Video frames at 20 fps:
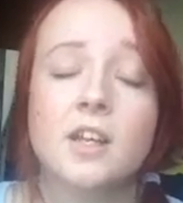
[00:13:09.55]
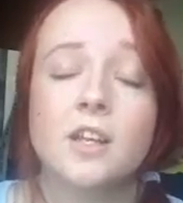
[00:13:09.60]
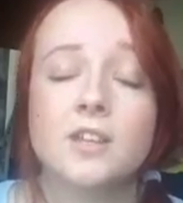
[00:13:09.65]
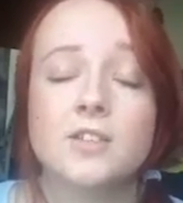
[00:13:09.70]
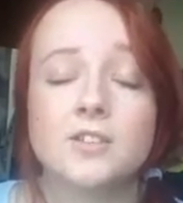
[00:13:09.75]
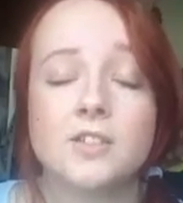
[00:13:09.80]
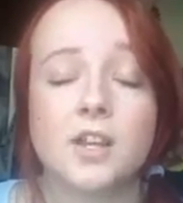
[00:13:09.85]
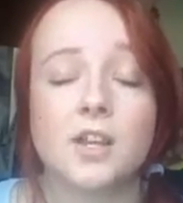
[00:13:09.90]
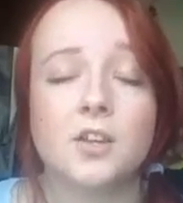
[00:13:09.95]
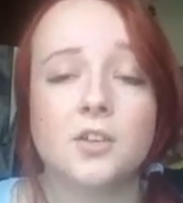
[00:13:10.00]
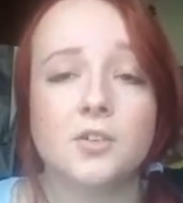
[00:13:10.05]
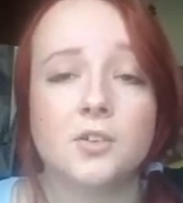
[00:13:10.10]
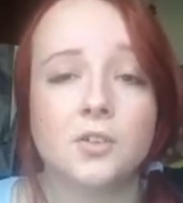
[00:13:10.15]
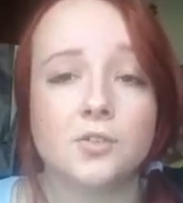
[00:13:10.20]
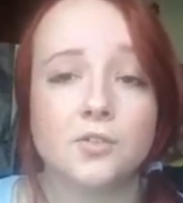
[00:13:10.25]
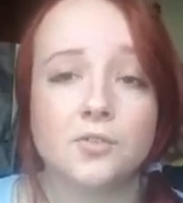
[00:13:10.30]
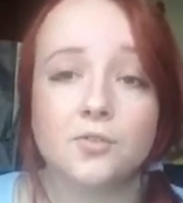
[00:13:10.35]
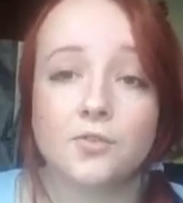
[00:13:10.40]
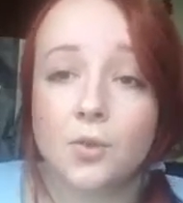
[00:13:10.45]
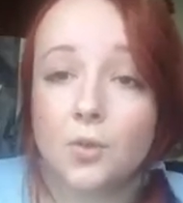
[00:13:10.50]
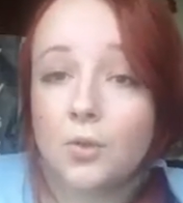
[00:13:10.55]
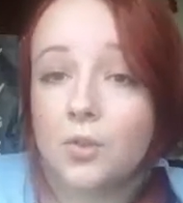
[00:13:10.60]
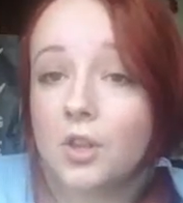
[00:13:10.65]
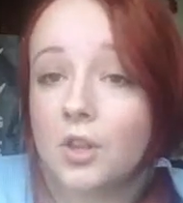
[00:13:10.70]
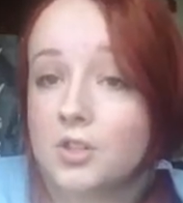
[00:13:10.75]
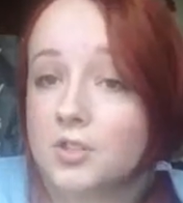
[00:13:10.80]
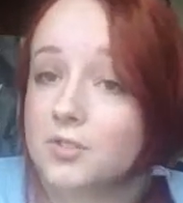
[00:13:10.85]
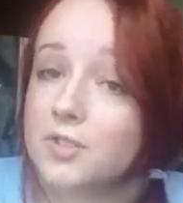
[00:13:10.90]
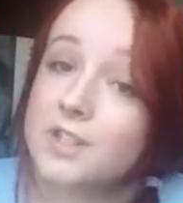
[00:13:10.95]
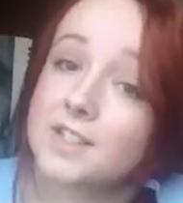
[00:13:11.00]
So for all
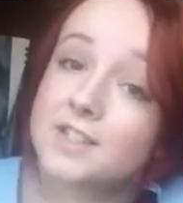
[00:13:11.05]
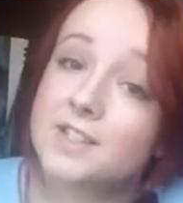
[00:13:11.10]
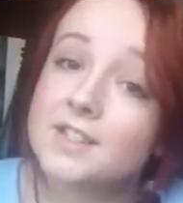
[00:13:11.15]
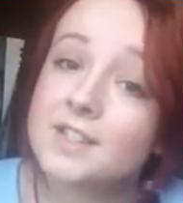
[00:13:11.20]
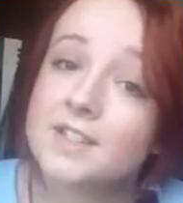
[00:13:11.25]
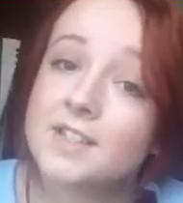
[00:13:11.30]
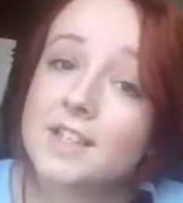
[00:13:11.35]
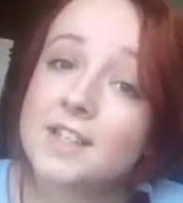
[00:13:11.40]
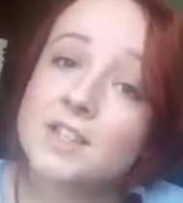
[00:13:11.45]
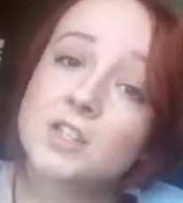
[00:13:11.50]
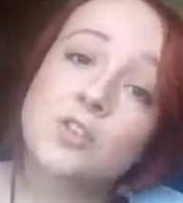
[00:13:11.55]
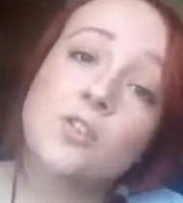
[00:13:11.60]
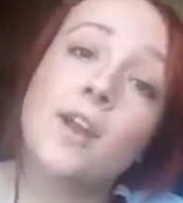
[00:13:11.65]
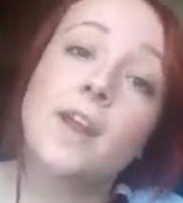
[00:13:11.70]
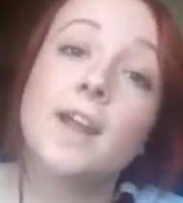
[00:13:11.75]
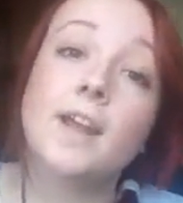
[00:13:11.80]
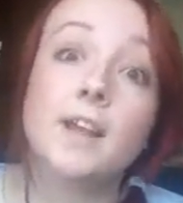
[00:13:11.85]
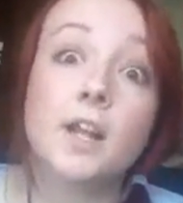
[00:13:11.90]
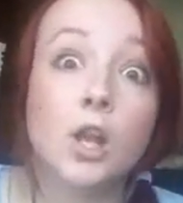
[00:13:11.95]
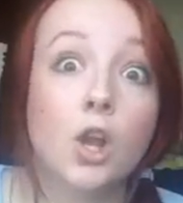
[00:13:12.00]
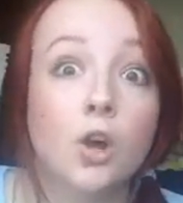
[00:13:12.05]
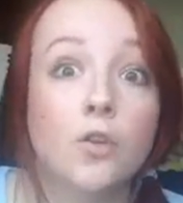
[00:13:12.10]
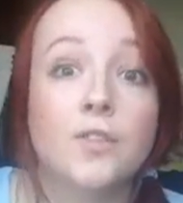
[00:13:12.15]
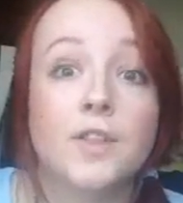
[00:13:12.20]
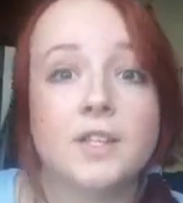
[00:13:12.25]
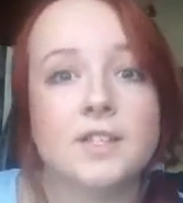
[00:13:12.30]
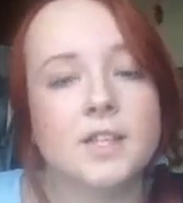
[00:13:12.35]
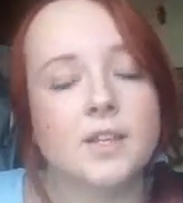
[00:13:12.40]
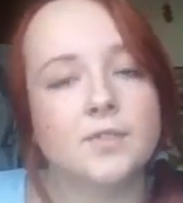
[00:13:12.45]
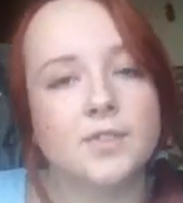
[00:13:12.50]
those reasons, it's great. And a lot of
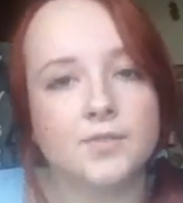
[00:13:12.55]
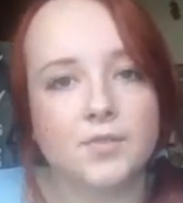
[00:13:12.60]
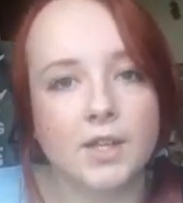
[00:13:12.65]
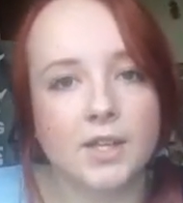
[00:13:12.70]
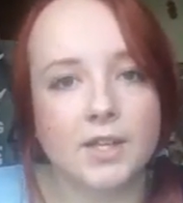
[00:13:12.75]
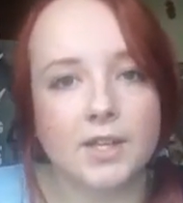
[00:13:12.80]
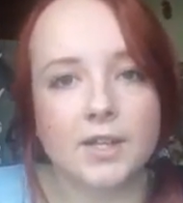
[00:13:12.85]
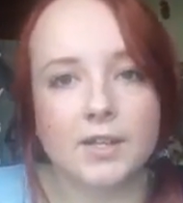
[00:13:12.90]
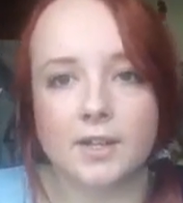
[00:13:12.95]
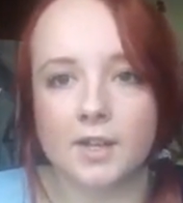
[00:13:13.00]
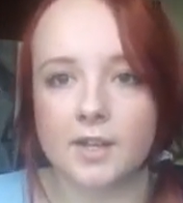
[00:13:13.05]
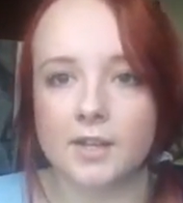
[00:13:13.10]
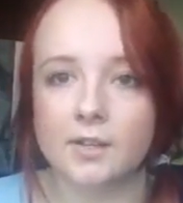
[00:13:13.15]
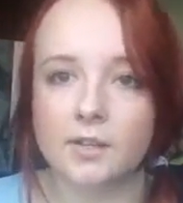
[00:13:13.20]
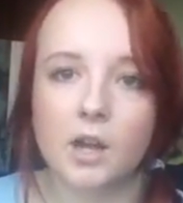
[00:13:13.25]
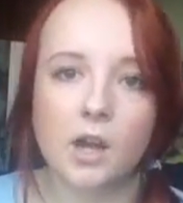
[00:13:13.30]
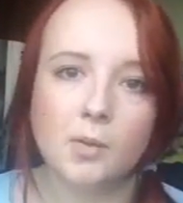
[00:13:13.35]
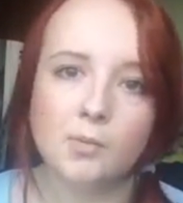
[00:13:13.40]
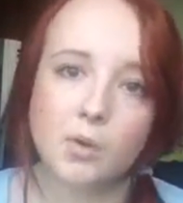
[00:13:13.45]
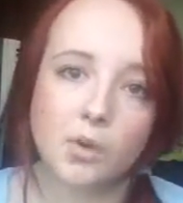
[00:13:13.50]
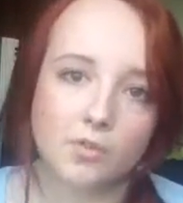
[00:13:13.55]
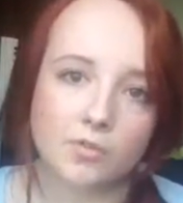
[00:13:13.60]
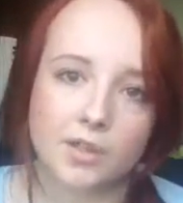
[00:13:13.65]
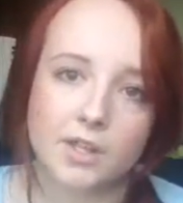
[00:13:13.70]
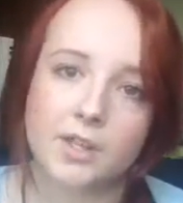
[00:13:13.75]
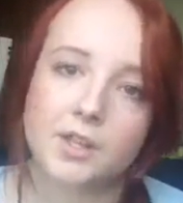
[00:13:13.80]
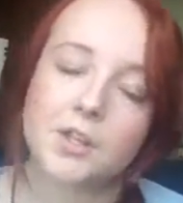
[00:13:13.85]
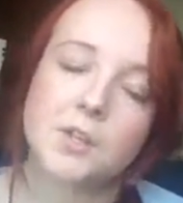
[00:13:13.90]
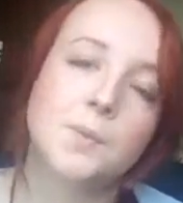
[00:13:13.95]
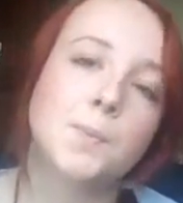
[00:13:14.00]
their stuff is vegan, and I'm not
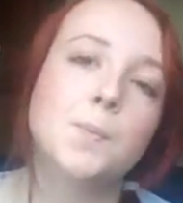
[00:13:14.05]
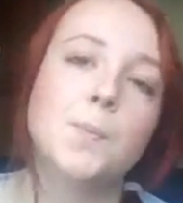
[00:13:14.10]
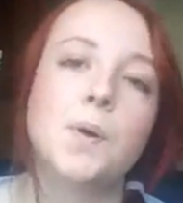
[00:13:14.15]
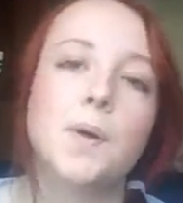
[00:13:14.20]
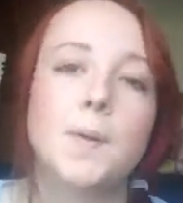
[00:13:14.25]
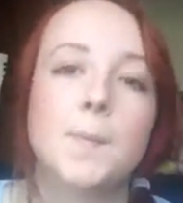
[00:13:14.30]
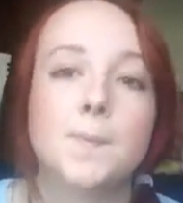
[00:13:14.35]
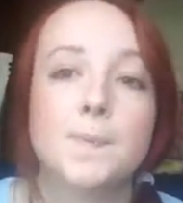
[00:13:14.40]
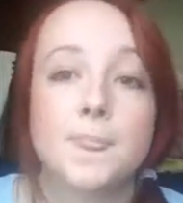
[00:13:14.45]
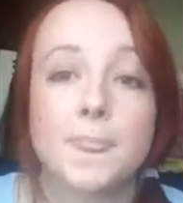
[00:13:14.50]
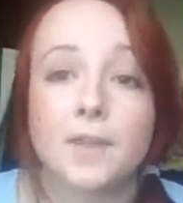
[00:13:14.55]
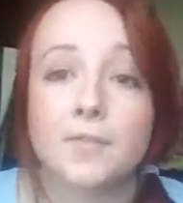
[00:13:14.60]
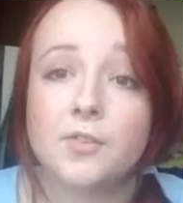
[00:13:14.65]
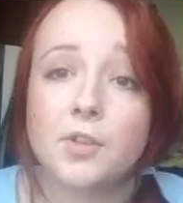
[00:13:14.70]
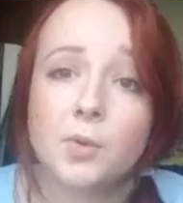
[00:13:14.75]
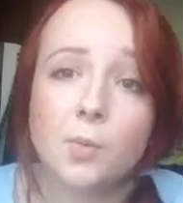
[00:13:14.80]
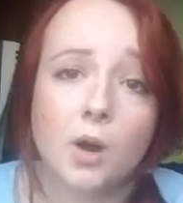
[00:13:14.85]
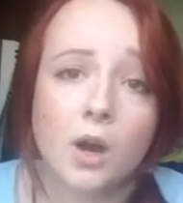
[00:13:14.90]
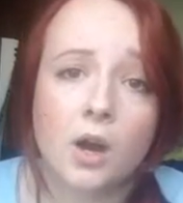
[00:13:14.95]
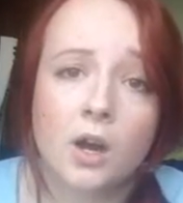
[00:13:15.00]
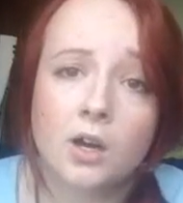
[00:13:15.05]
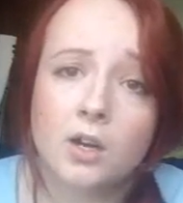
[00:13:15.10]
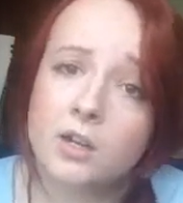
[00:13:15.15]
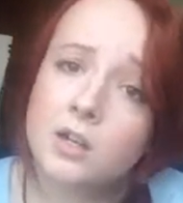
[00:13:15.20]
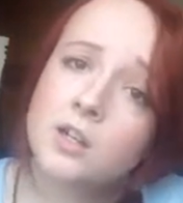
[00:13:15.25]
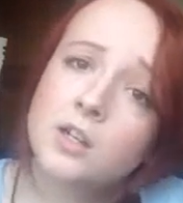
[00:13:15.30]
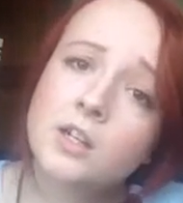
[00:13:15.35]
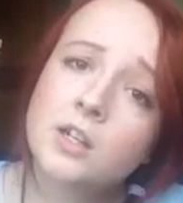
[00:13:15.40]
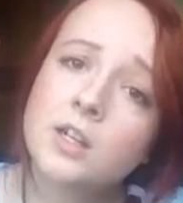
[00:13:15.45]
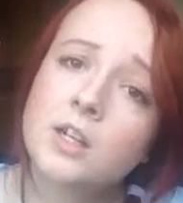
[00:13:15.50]
vegan, but if you are,
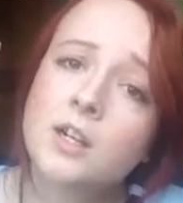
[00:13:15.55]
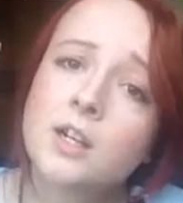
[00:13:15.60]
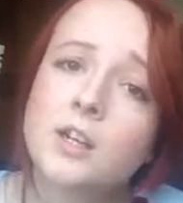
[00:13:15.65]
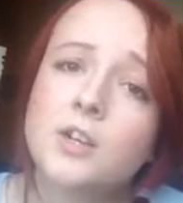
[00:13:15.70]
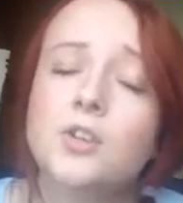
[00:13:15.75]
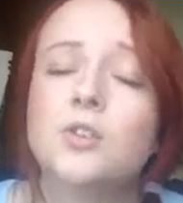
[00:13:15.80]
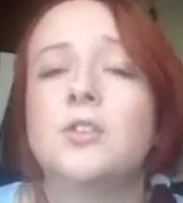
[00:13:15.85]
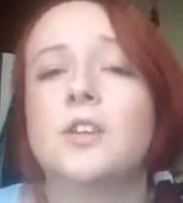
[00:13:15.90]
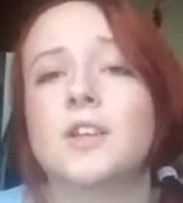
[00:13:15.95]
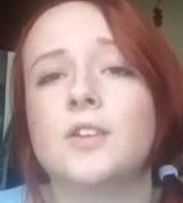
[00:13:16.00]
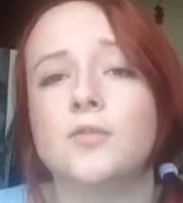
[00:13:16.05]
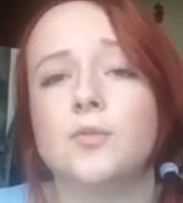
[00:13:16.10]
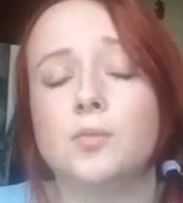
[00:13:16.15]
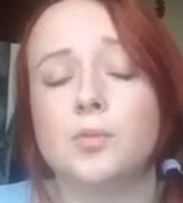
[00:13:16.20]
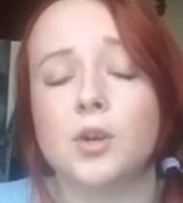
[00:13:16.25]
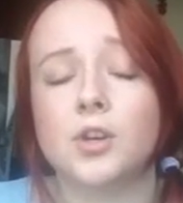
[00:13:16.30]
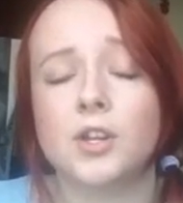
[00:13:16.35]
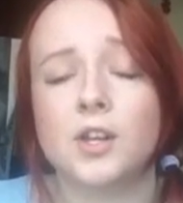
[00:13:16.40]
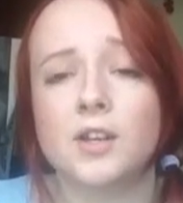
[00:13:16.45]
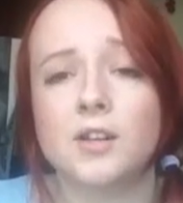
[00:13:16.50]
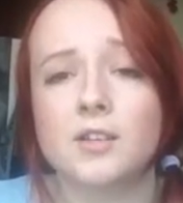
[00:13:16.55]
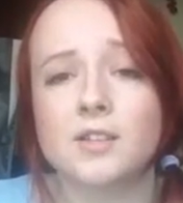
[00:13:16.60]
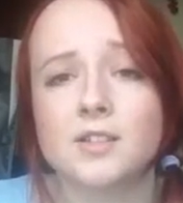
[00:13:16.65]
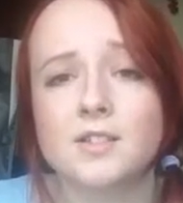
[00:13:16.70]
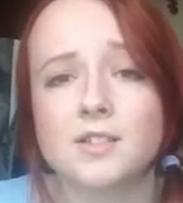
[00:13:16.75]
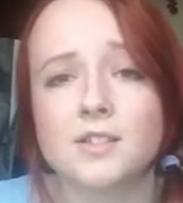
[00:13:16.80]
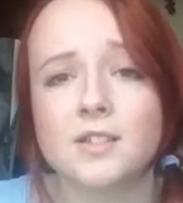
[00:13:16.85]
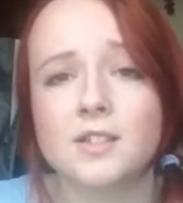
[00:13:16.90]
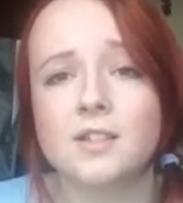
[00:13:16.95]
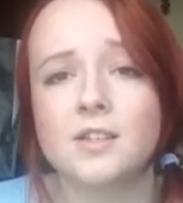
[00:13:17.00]
and you're looking for
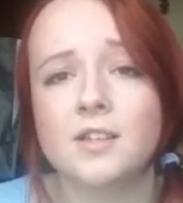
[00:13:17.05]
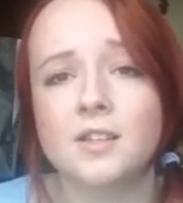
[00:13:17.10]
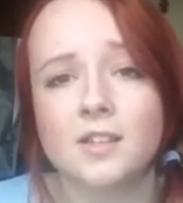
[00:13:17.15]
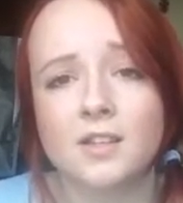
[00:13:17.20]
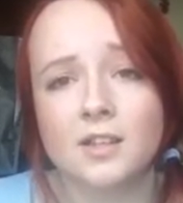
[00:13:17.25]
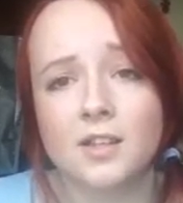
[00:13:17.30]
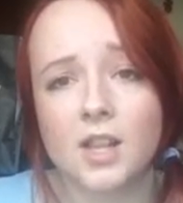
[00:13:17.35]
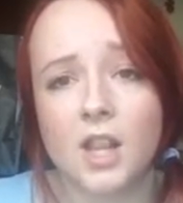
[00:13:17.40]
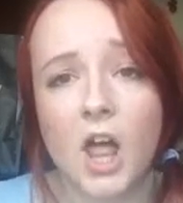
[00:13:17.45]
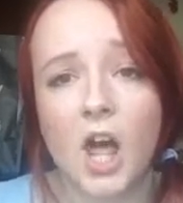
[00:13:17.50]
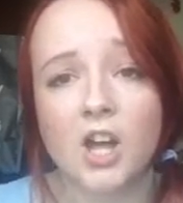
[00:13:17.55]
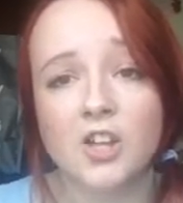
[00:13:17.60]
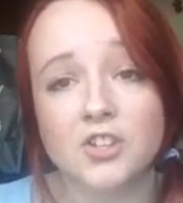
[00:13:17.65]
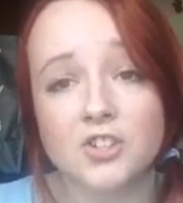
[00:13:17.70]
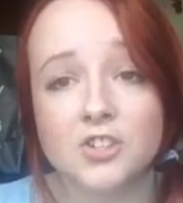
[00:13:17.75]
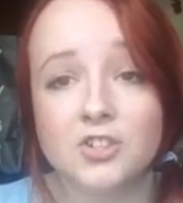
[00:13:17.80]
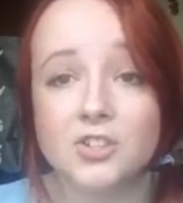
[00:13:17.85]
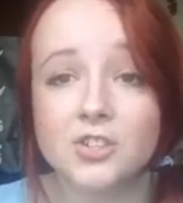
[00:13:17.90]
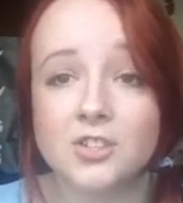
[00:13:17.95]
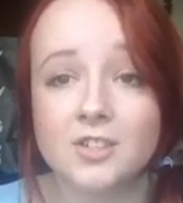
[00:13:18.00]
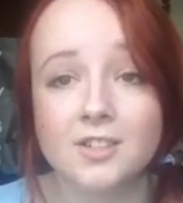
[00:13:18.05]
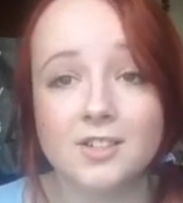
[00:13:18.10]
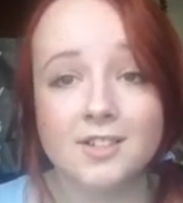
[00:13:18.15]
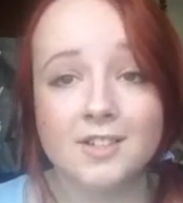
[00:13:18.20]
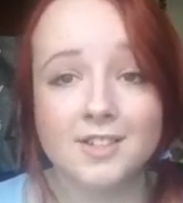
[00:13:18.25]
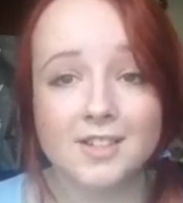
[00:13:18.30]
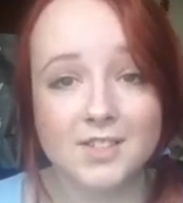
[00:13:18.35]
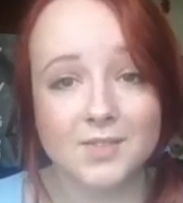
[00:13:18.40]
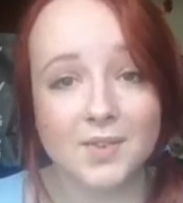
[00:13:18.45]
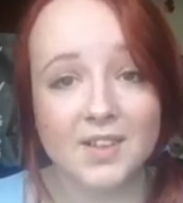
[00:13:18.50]
products, Lush.
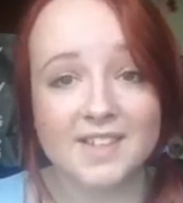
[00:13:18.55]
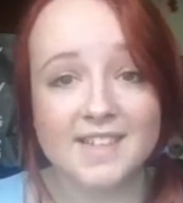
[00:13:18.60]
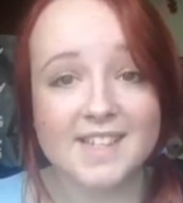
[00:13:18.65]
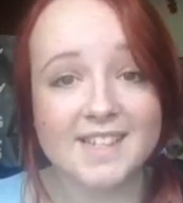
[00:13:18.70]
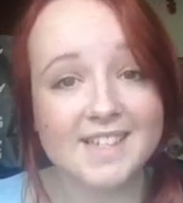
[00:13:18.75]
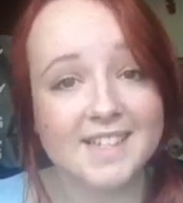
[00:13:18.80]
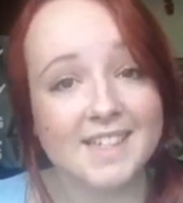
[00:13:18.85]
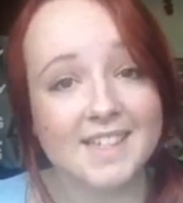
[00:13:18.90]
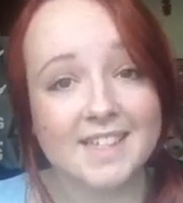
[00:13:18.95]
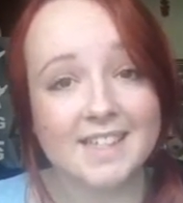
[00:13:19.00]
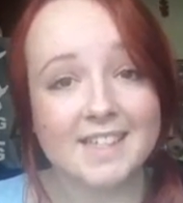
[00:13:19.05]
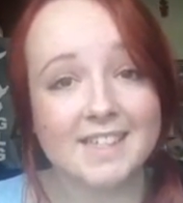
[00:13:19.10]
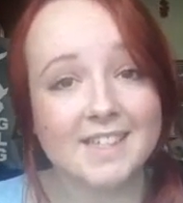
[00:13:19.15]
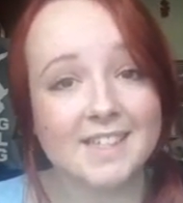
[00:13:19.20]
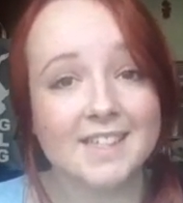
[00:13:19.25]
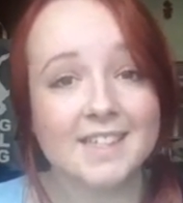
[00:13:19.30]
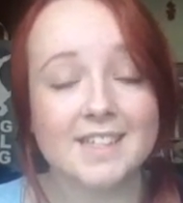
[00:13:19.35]
It's fantastic.